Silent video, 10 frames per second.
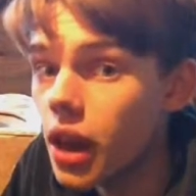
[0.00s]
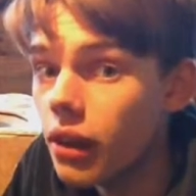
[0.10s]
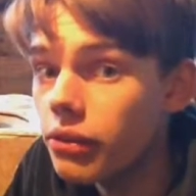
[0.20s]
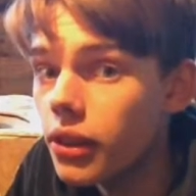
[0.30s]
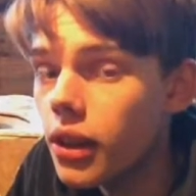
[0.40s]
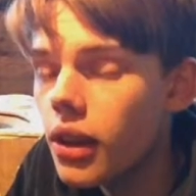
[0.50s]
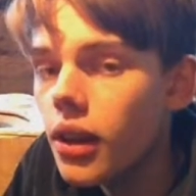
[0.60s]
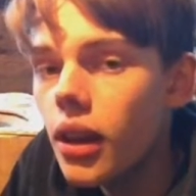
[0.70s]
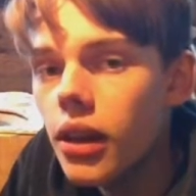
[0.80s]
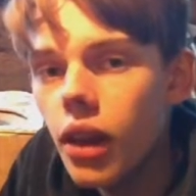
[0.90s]
Or near
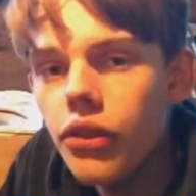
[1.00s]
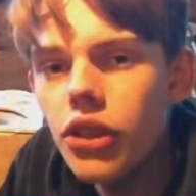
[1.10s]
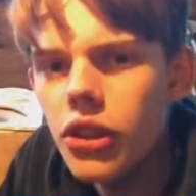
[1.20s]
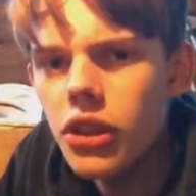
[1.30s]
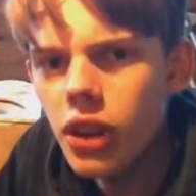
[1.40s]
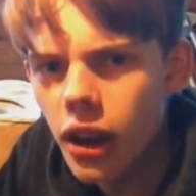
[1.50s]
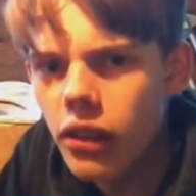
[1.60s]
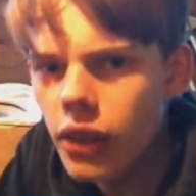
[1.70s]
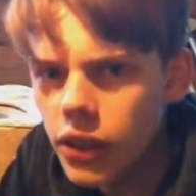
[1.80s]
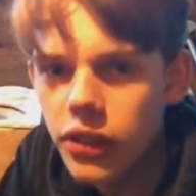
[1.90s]
enough.
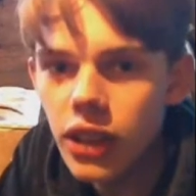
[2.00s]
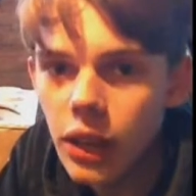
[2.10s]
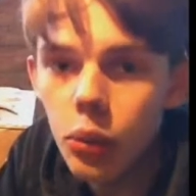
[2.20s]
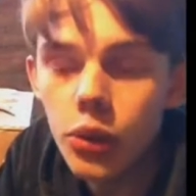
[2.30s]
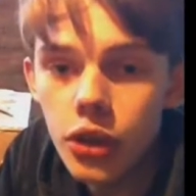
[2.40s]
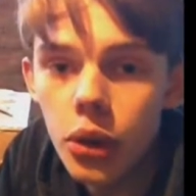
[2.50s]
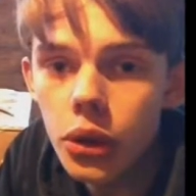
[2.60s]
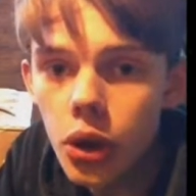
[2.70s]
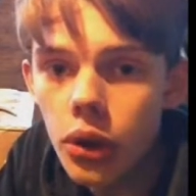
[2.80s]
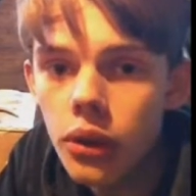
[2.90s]
Enough so that you kind of
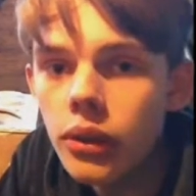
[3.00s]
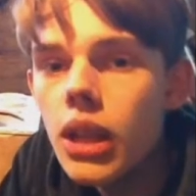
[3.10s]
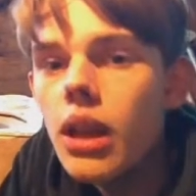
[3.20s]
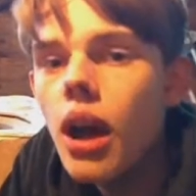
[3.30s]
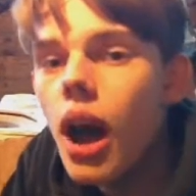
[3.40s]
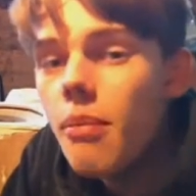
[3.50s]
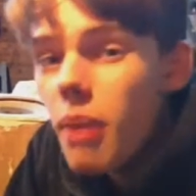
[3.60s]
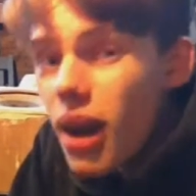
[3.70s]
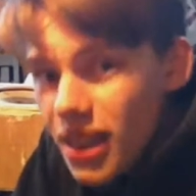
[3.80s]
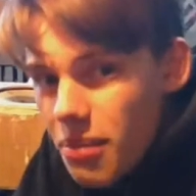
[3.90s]
understand what's going
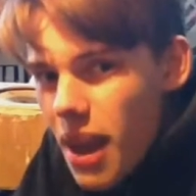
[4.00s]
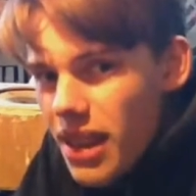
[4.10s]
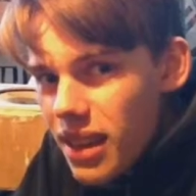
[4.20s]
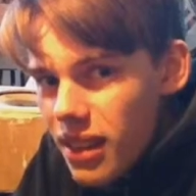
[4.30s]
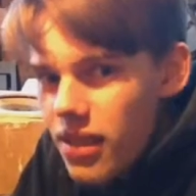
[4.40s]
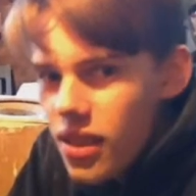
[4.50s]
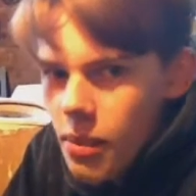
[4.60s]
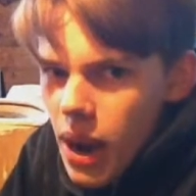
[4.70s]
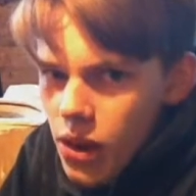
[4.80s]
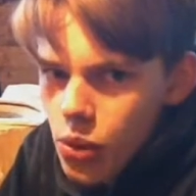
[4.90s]
on. I
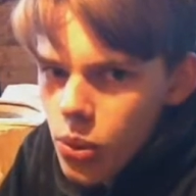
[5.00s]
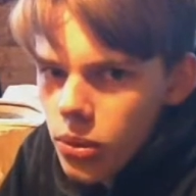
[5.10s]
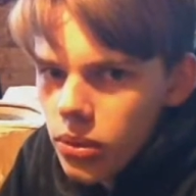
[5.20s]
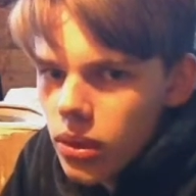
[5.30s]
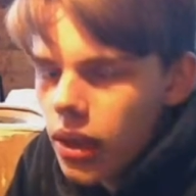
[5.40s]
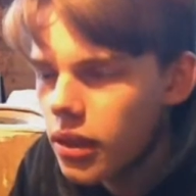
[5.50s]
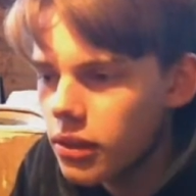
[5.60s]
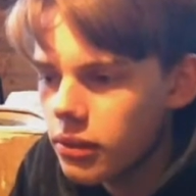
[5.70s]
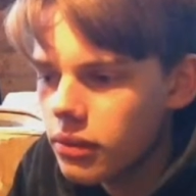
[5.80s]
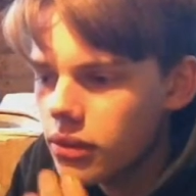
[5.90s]
might make some
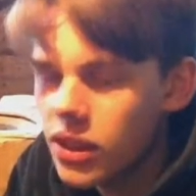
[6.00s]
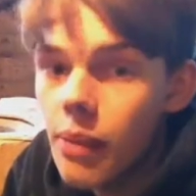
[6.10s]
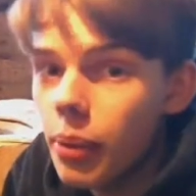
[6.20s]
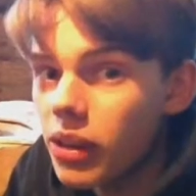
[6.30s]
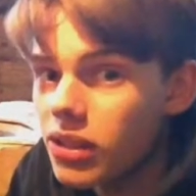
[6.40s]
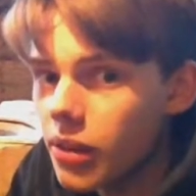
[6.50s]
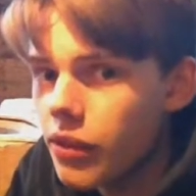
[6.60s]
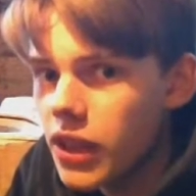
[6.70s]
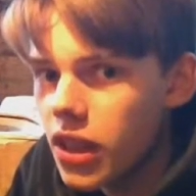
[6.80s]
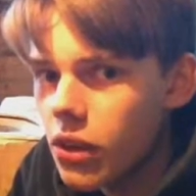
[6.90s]
actual, like,
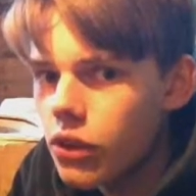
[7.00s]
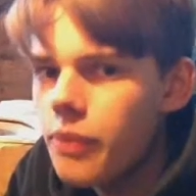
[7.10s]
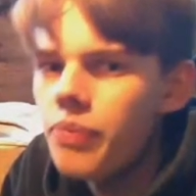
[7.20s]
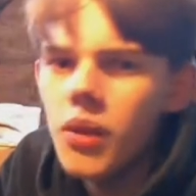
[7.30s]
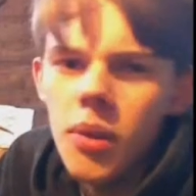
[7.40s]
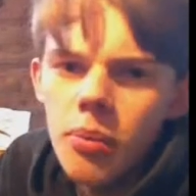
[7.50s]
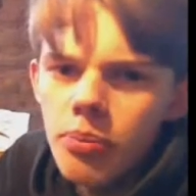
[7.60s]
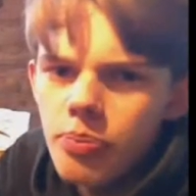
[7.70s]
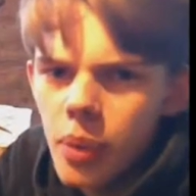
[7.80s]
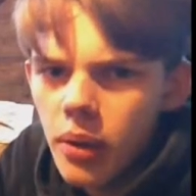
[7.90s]
step-by-step
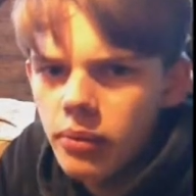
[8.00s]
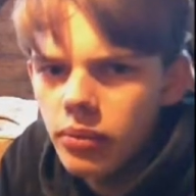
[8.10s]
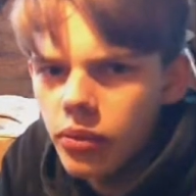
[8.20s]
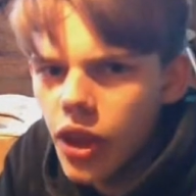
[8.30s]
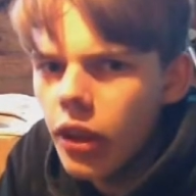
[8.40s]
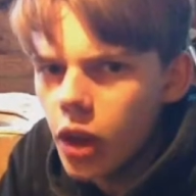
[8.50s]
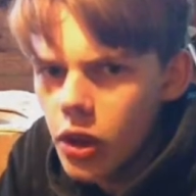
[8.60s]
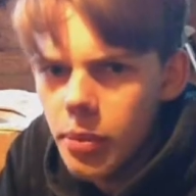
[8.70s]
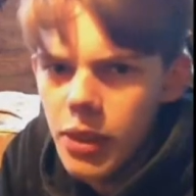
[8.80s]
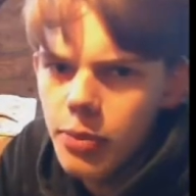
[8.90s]
videos,
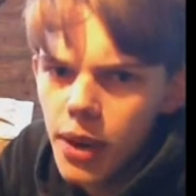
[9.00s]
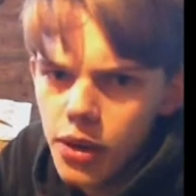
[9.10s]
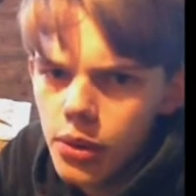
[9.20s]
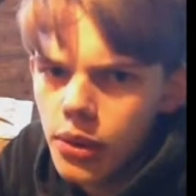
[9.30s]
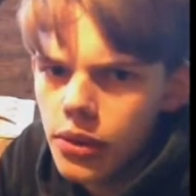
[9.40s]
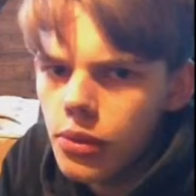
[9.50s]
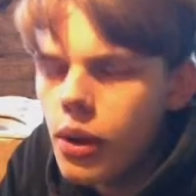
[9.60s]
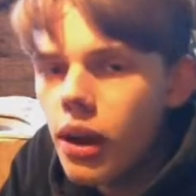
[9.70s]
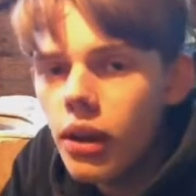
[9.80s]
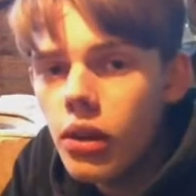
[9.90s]
but they'll only be
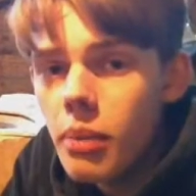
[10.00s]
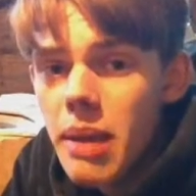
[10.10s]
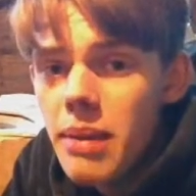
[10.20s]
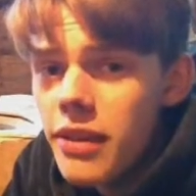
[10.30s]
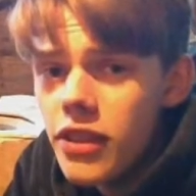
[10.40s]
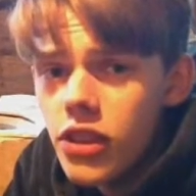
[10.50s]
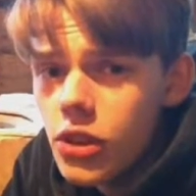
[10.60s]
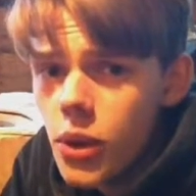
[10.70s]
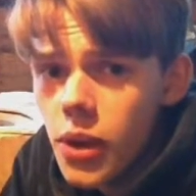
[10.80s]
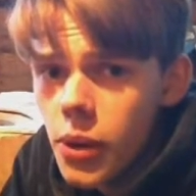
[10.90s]
special ones,
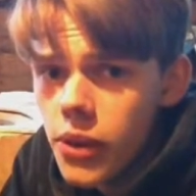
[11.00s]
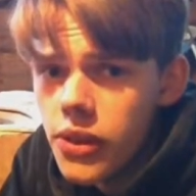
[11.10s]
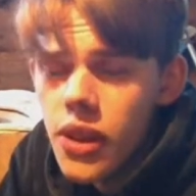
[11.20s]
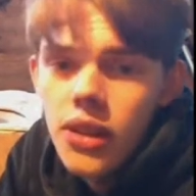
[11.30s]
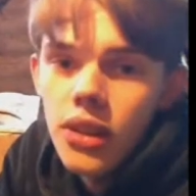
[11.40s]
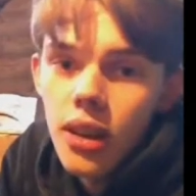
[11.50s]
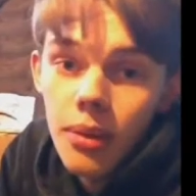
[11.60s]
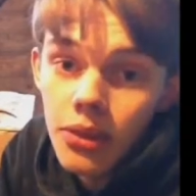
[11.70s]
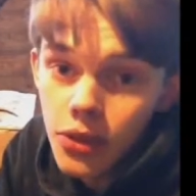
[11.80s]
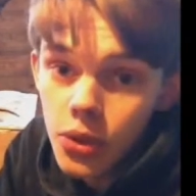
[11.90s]
or maybe even just quick
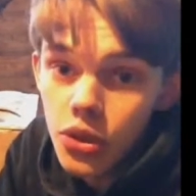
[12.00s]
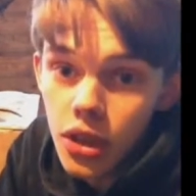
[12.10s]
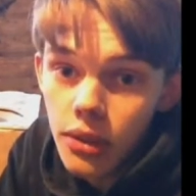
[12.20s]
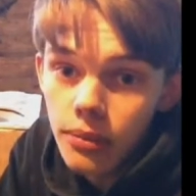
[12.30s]
ones that